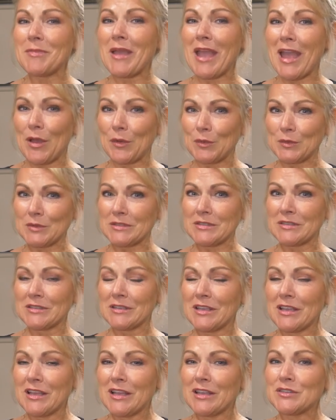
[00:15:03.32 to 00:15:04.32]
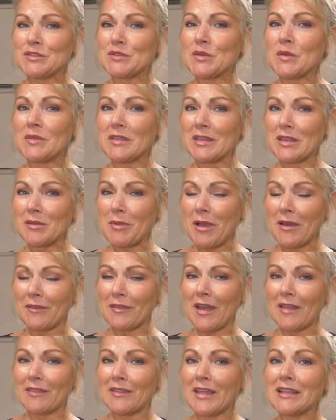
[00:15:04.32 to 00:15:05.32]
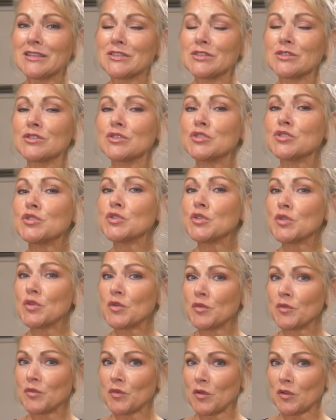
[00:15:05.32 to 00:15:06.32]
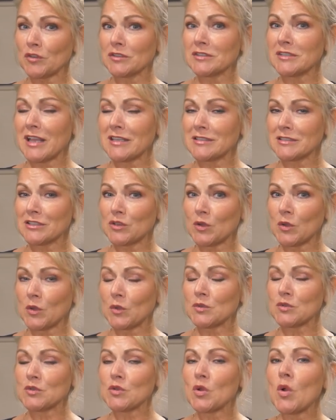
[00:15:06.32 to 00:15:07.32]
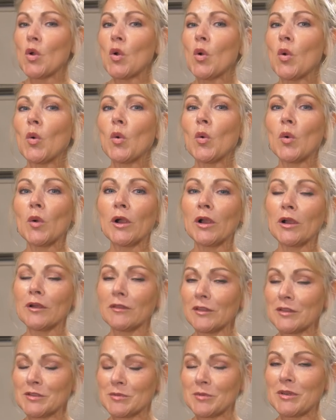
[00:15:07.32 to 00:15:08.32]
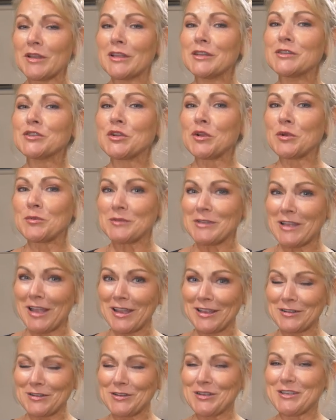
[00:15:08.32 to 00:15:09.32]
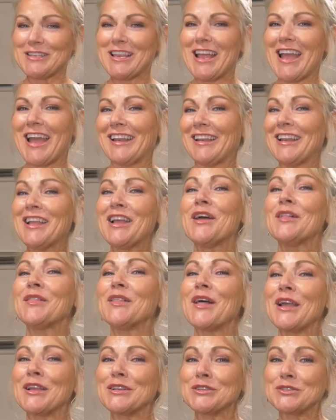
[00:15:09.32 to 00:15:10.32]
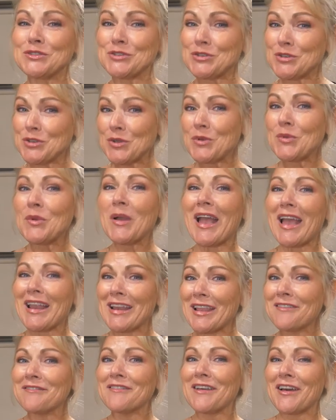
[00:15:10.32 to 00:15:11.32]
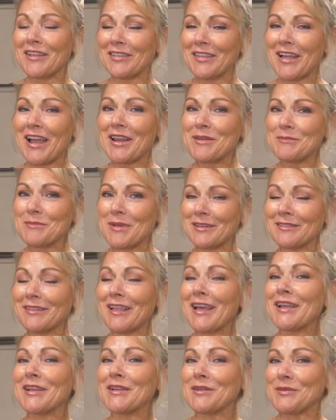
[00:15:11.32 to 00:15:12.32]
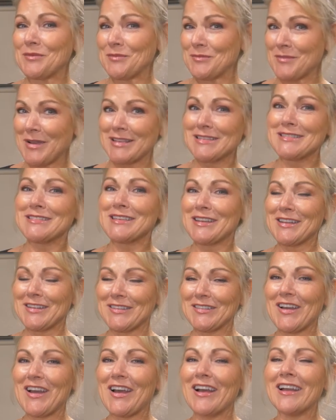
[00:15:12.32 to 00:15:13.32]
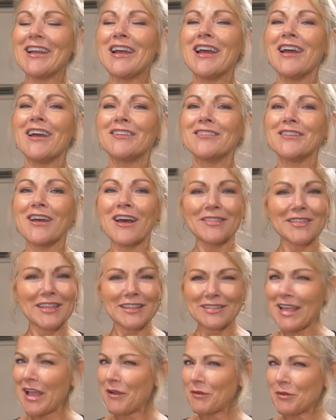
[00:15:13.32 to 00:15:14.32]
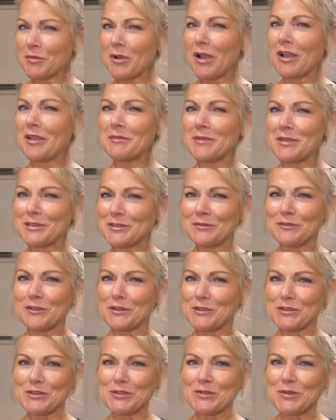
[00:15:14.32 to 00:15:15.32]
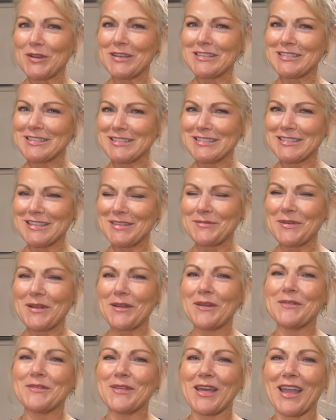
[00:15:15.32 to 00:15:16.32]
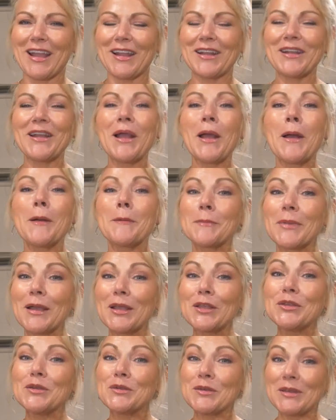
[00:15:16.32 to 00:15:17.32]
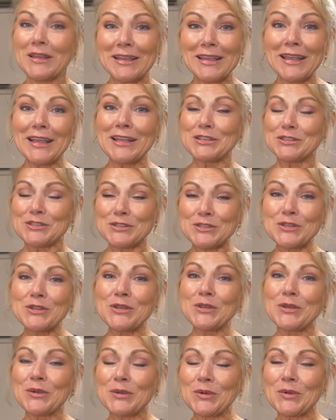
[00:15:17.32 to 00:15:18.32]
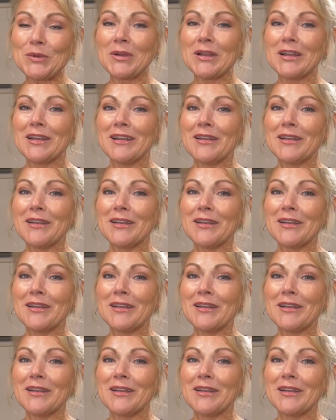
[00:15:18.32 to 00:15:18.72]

pounds. So think about that. That's 2 full-size adults, or let's put it in terms I understand, like 2 NFL linemen like my son-in-law. Not that that would probably be his first choice to sleep out there, but you could get 2